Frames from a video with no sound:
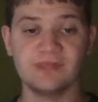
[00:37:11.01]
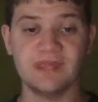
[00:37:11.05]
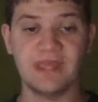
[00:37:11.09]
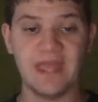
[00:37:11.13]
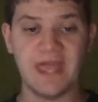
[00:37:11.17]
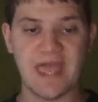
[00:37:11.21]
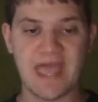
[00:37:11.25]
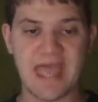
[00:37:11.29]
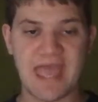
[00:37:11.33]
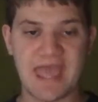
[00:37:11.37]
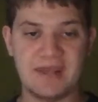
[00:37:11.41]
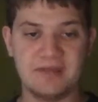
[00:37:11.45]

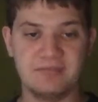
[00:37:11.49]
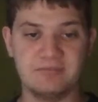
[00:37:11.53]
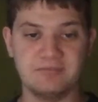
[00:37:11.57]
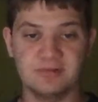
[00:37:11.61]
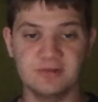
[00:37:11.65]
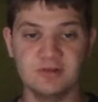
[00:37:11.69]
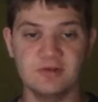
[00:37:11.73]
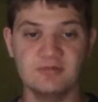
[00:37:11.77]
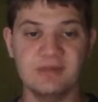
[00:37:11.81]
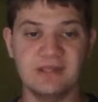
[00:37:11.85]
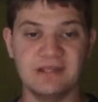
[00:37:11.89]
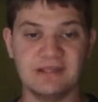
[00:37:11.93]
and a
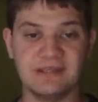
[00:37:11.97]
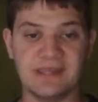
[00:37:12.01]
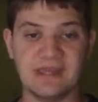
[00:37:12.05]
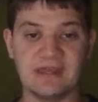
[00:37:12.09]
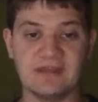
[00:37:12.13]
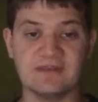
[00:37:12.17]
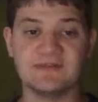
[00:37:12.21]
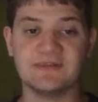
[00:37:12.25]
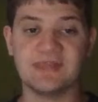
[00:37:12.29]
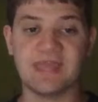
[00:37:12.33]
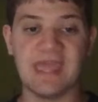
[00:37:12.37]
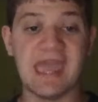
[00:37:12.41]

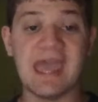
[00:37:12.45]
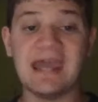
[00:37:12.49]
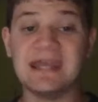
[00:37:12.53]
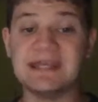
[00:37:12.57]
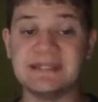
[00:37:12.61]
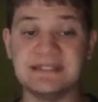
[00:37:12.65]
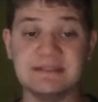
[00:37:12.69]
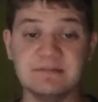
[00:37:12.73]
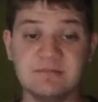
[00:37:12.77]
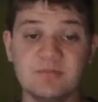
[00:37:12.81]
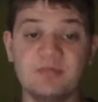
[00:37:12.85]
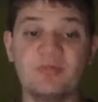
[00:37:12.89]
Bloomingdale's, and an
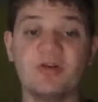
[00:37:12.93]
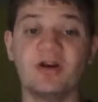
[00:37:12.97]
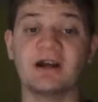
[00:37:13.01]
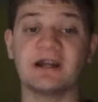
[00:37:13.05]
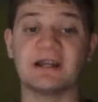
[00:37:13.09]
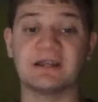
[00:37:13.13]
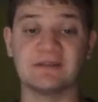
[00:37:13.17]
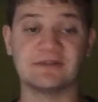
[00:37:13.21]
even Marcus.